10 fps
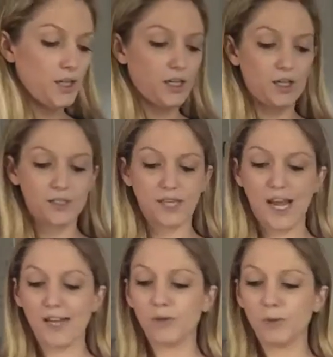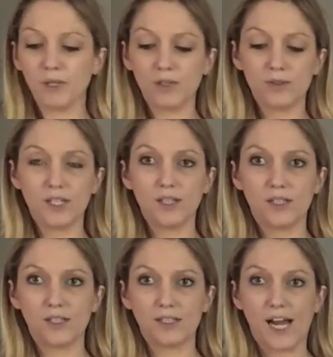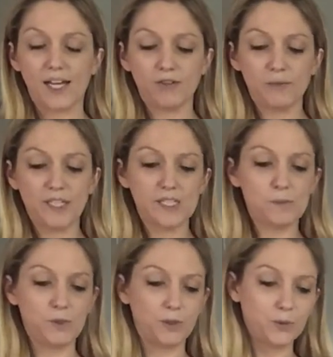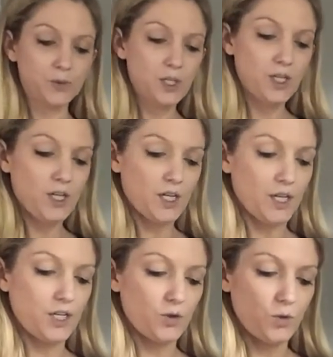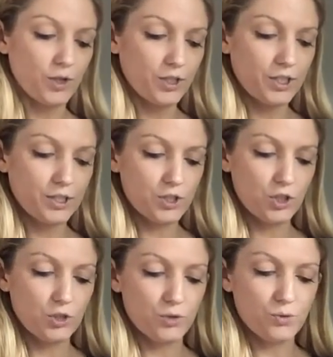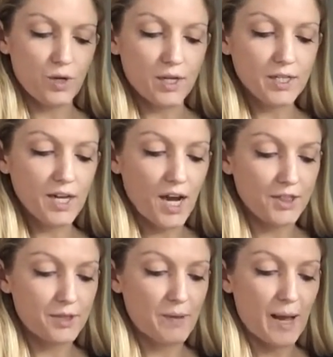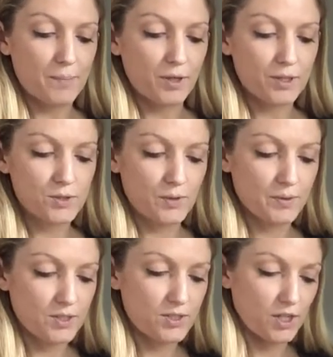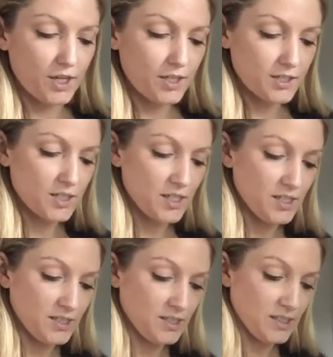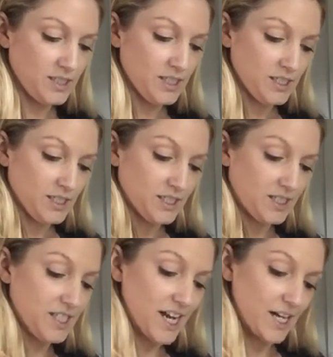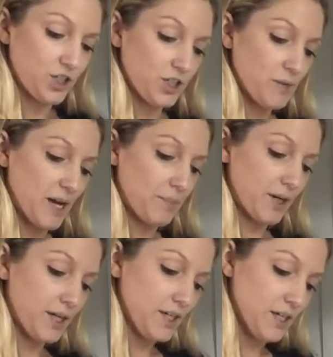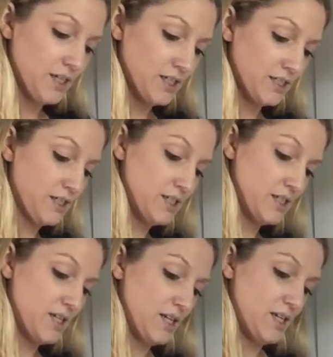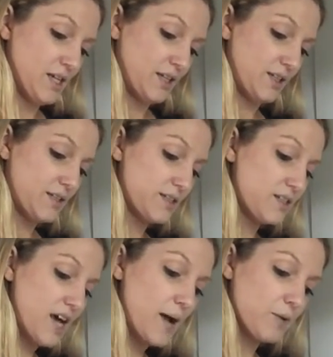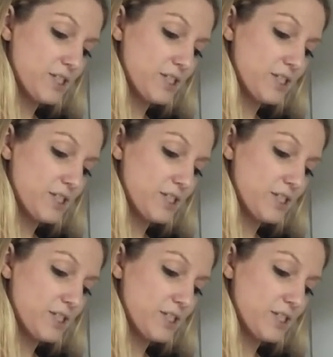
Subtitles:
and I will be using the side of my spoon in order to cut the pepper. So I'm going to start at the edge of the pepper. This is a lot